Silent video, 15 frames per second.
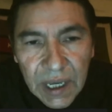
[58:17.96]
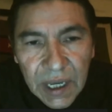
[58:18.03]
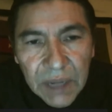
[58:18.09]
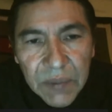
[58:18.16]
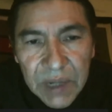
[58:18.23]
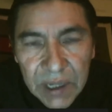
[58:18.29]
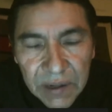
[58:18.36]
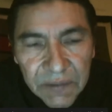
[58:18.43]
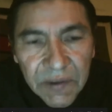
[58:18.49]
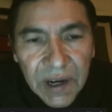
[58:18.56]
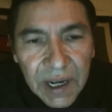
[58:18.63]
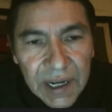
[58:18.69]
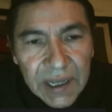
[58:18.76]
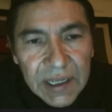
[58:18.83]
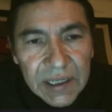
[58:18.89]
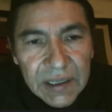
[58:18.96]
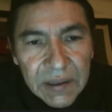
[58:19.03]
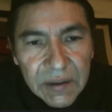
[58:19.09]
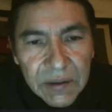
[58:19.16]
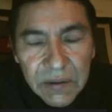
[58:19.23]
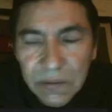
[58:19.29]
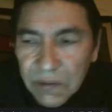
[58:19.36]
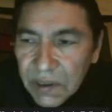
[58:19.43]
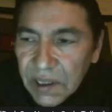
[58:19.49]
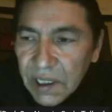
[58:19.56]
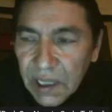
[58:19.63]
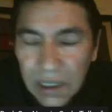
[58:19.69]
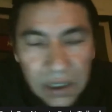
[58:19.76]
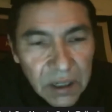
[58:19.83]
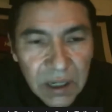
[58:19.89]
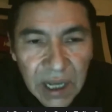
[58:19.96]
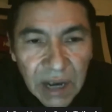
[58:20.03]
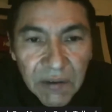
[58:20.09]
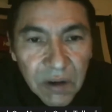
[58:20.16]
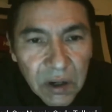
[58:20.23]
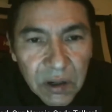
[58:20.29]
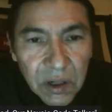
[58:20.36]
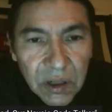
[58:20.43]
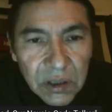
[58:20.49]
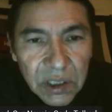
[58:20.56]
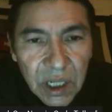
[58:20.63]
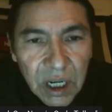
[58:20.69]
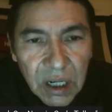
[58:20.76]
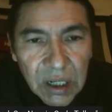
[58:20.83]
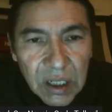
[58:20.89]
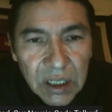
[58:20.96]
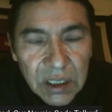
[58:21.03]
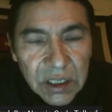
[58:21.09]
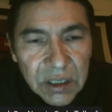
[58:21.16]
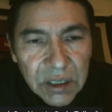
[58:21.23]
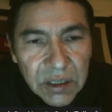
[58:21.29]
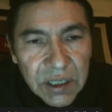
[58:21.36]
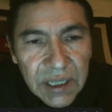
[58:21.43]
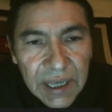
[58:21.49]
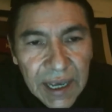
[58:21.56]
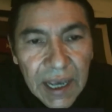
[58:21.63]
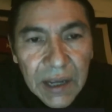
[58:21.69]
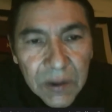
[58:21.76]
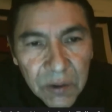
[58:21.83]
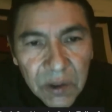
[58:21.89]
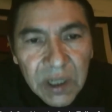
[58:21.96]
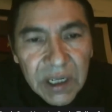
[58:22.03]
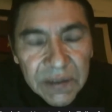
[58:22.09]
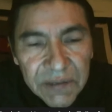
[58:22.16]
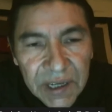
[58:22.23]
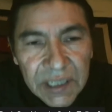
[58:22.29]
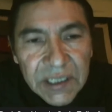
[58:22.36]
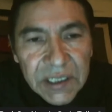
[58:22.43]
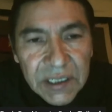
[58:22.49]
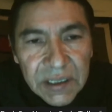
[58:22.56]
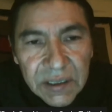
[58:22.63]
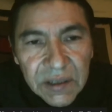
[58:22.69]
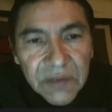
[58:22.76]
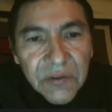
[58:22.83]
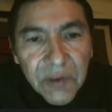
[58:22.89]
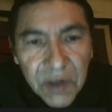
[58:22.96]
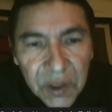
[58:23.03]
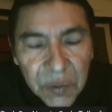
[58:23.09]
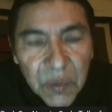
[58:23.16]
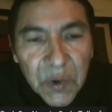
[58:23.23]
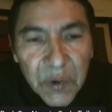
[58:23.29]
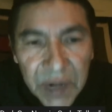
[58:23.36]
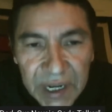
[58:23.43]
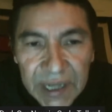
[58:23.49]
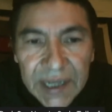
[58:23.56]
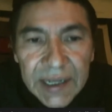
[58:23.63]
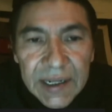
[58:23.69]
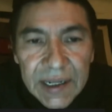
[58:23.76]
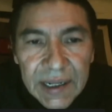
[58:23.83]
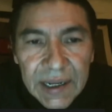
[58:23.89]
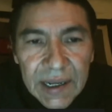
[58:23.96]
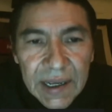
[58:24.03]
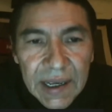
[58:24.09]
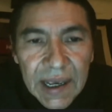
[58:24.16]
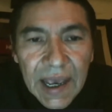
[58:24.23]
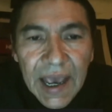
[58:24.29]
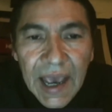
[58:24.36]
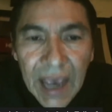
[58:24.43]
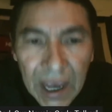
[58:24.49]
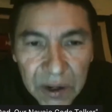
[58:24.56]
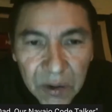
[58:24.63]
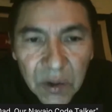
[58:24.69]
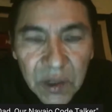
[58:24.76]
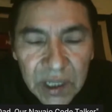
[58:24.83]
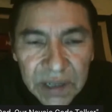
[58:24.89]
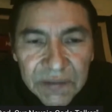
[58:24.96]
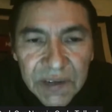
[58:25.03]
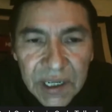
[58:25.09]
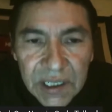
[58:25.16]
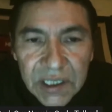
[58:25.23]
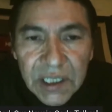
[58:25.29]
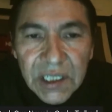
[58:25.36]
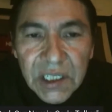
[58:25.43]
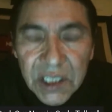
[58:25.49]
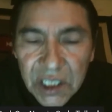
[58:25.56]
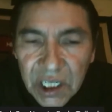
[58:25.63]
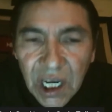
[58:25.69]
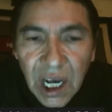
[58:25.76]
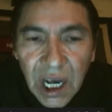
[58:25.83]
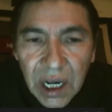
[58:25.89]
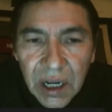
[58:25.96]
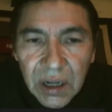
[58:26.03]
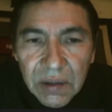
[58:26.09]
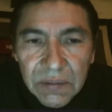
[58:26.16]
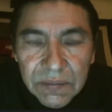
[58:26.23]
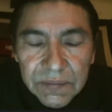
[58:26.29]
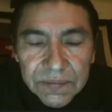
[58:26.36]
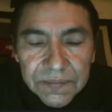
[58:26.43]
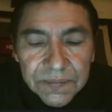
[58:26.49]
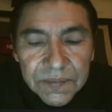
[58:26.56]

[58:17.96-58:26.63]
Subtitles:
He had been invited with other Navajo co-talkers to the annual convention, the 4th Marine Annual Convention in Chicago.